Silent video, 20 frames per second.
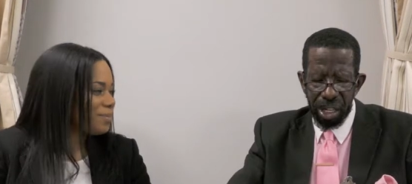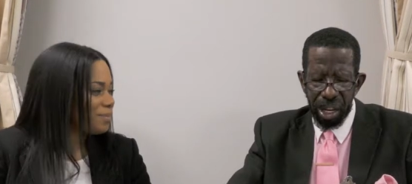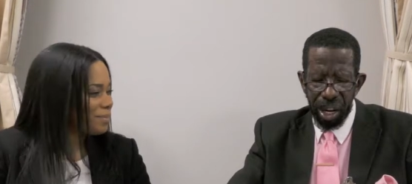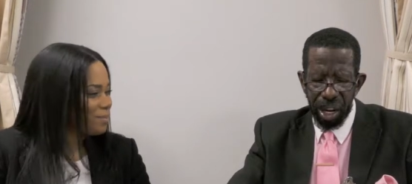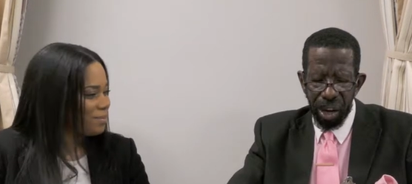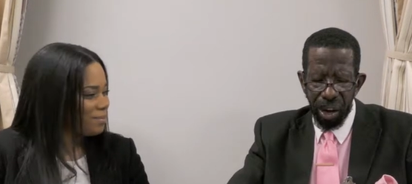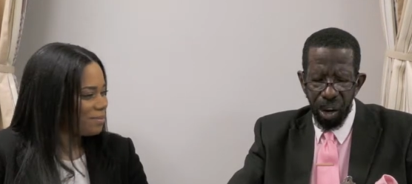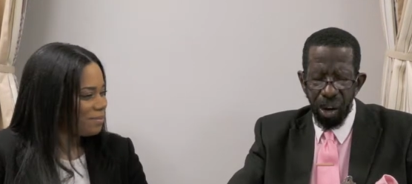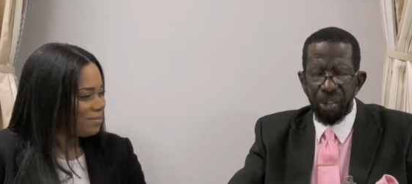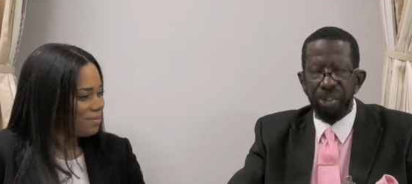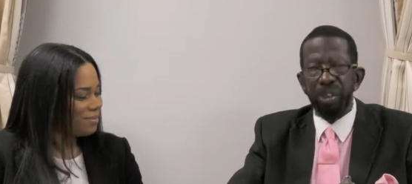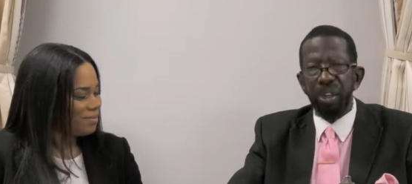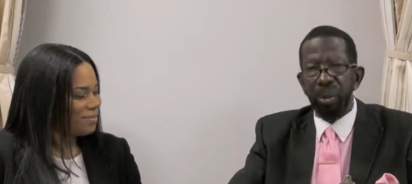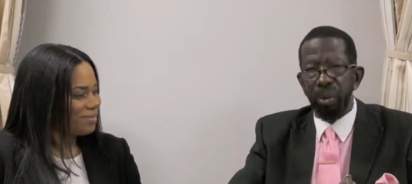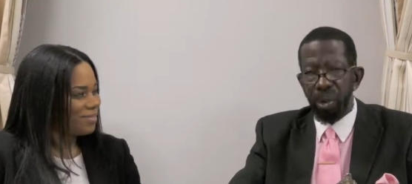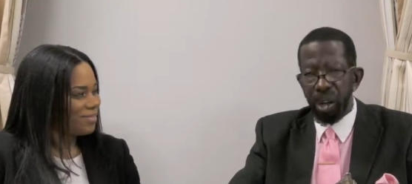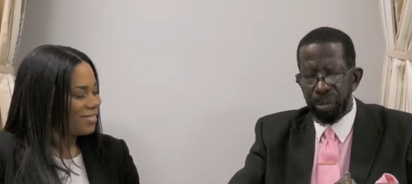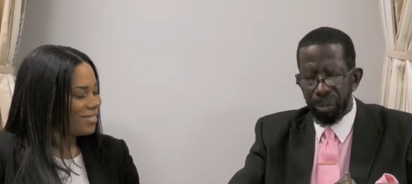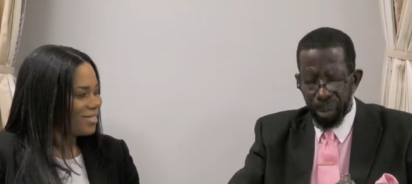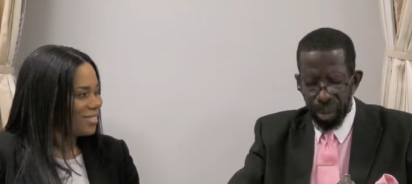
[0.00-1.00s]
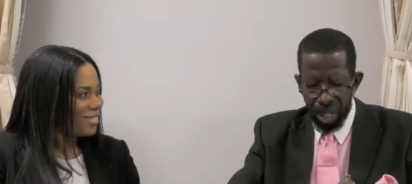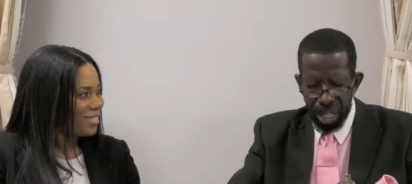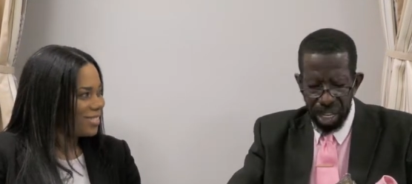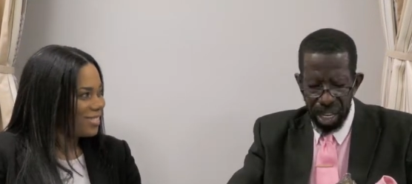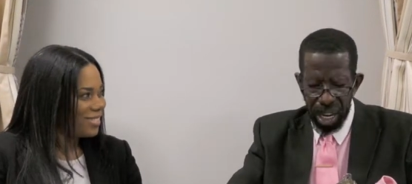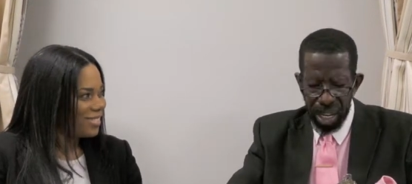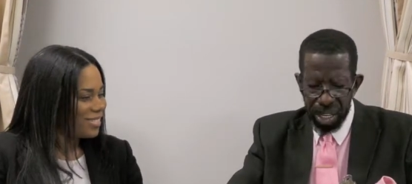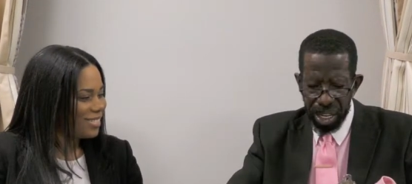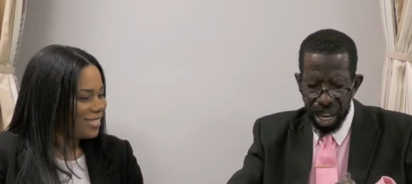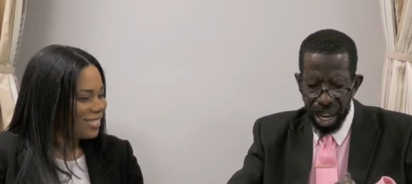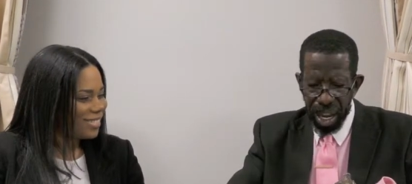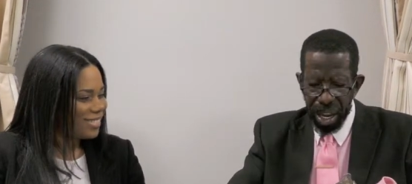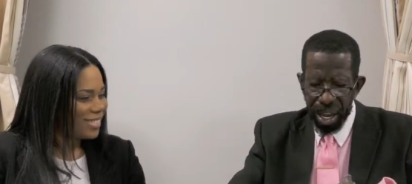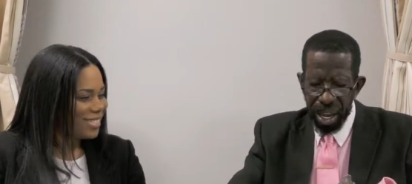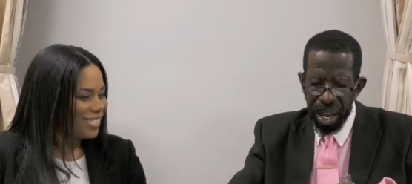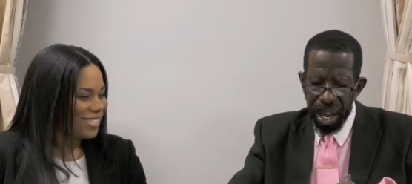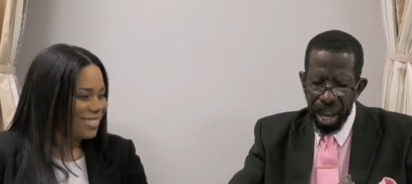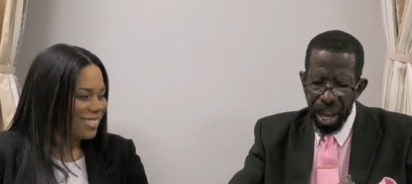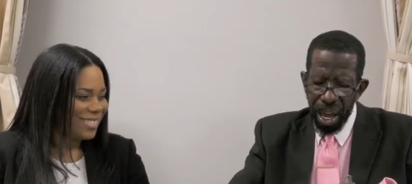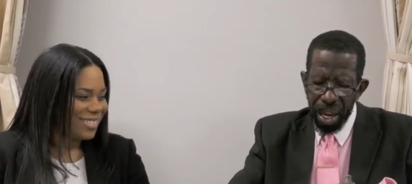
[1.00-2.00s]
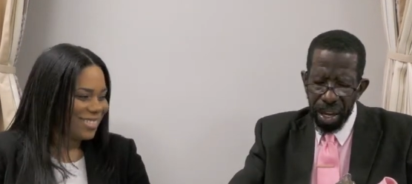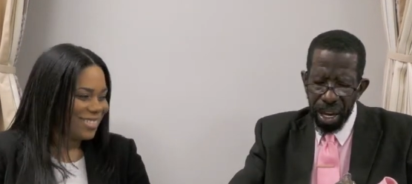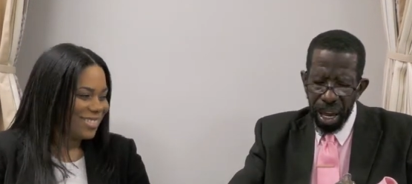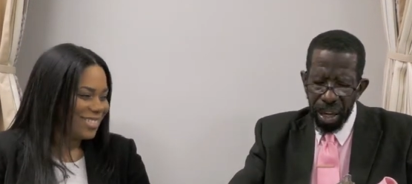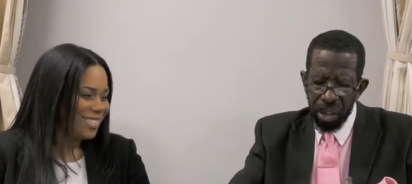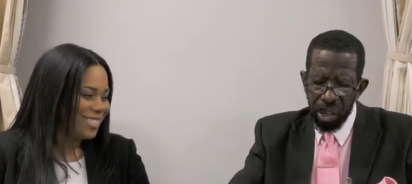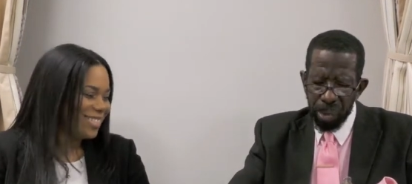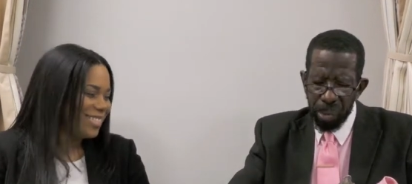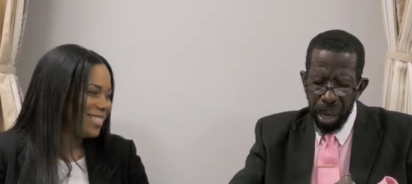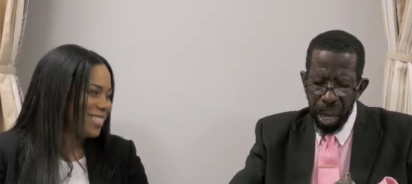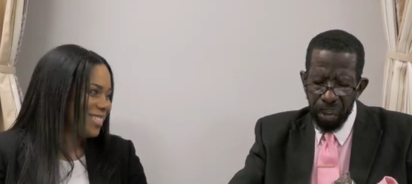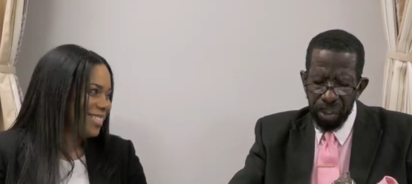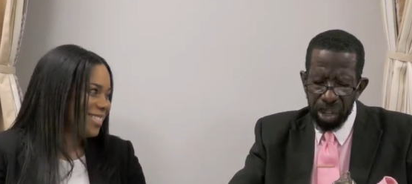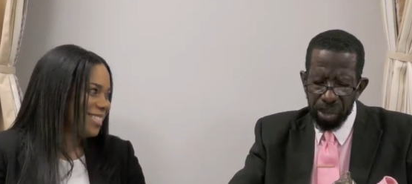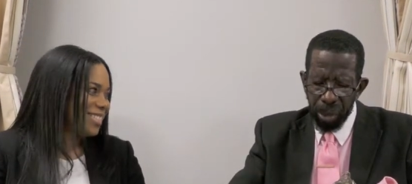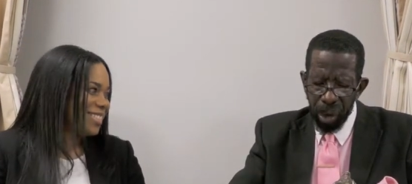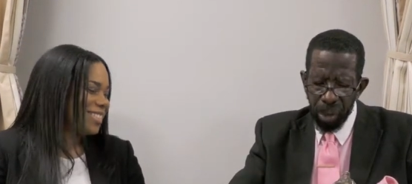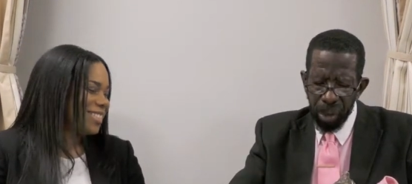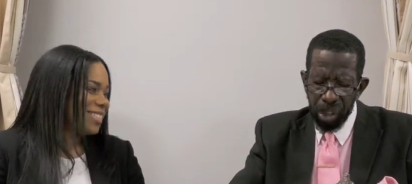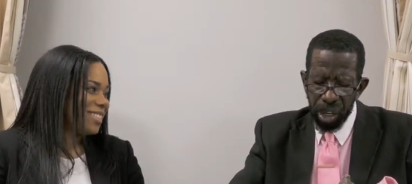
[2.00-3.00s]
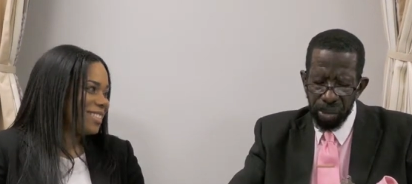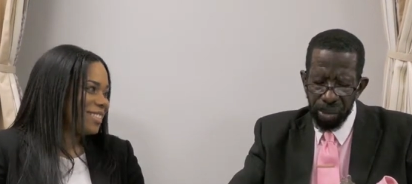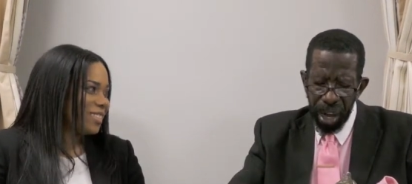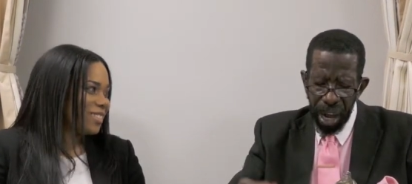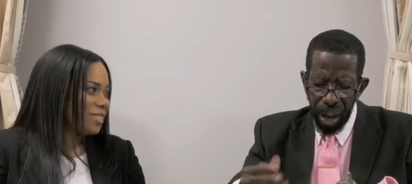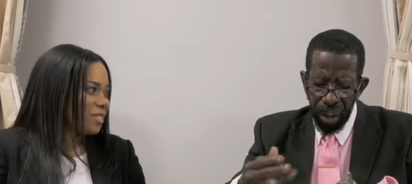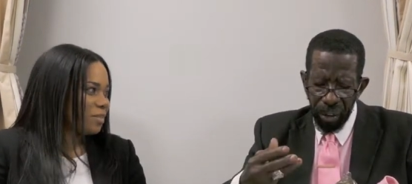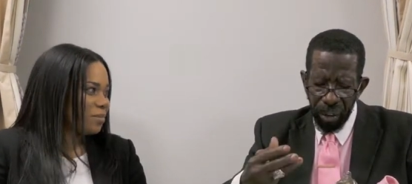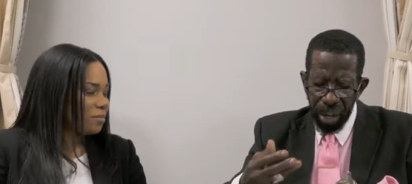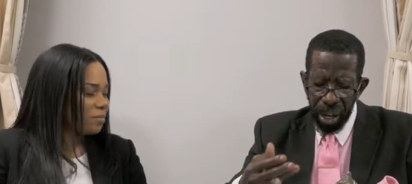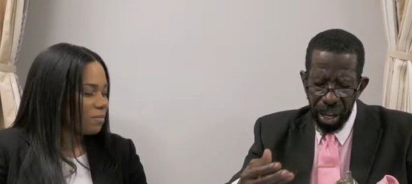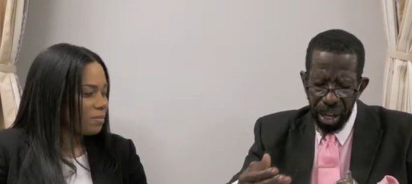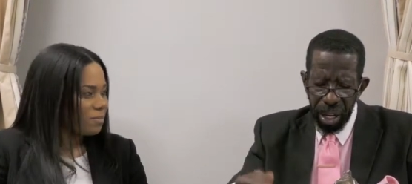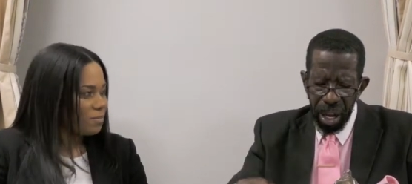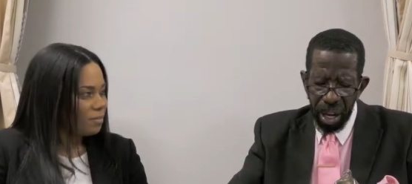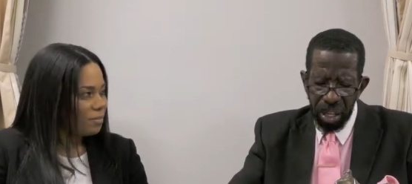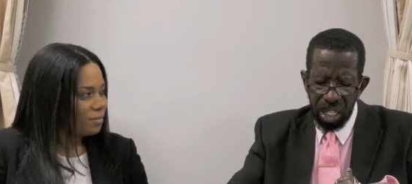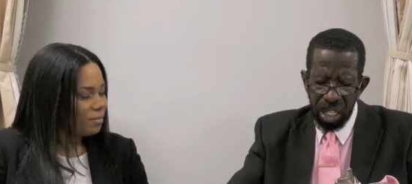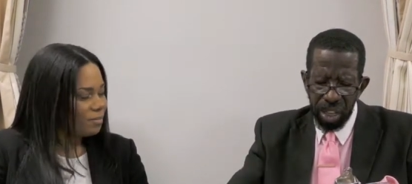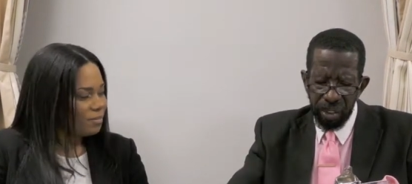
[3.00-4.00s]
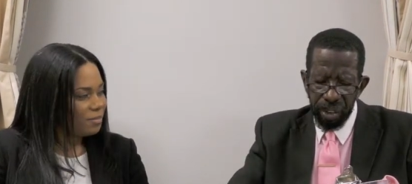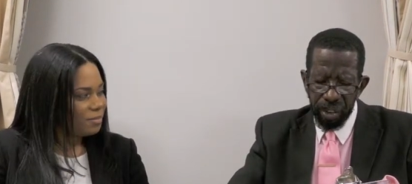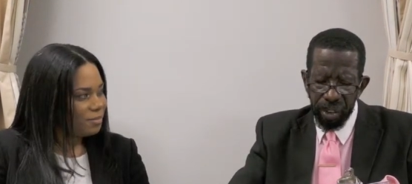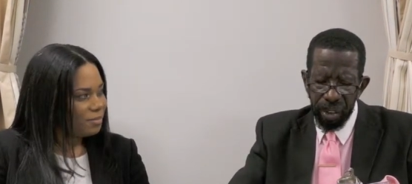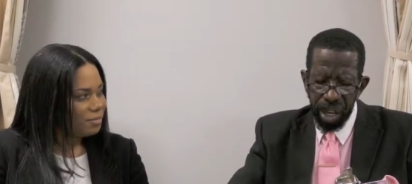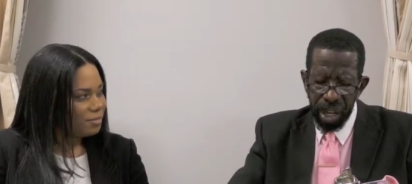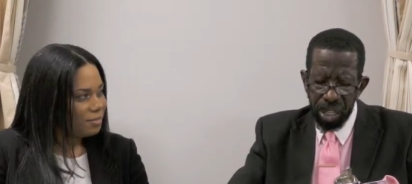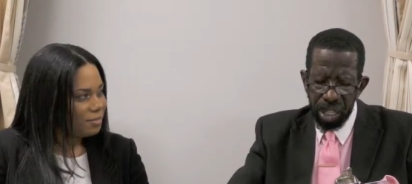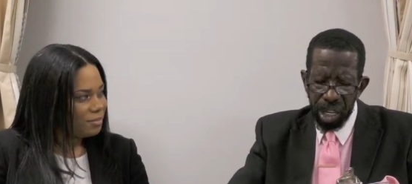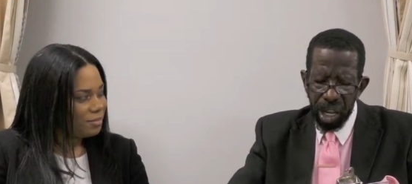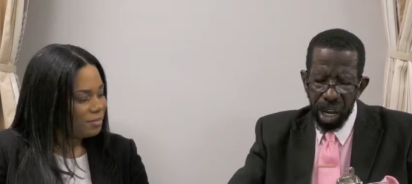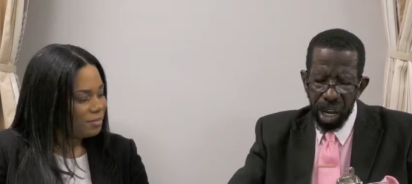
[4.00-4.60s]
Speaker 1: uh, hopefully will appreciate that. Now you may have spoken about uh, some of this,